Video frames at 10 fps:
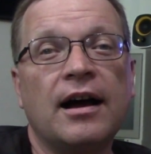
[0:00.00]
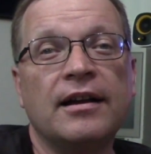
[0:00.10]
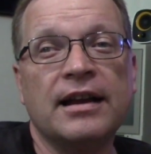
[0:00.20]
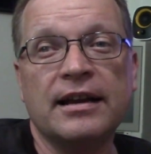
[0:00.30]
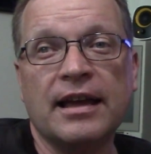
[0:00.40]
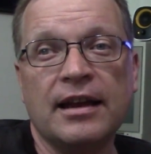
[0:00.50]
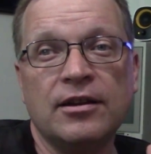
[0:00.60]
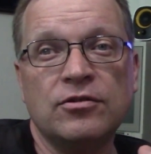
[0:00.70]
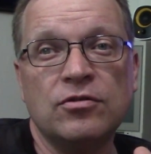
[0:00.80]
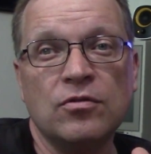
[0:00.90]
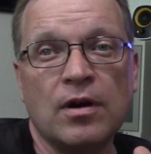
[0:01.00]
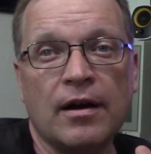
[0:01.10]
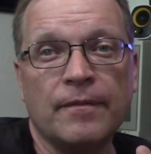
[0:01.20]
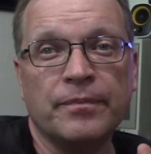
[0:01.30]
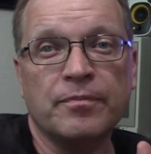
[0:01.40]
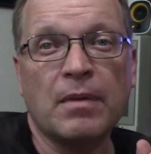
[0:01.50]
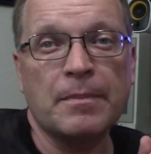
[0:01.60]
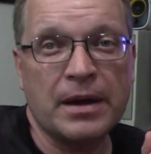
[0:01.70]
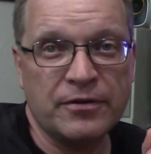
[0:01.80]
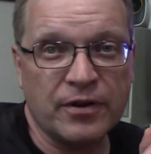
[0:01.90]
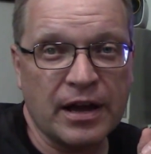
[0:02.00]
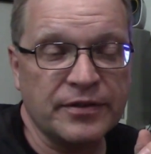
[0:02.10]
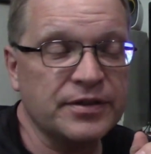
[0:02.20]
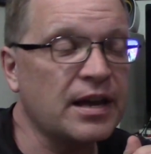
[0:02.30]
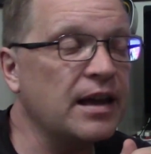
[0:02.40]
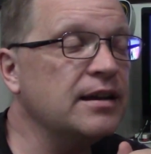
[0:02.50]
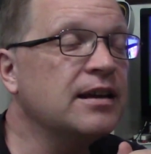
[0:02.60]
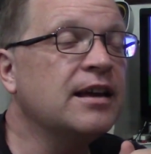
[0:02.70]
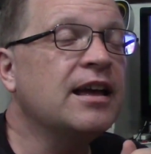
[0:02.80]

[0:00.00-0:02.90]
dedicated to my Patreon site,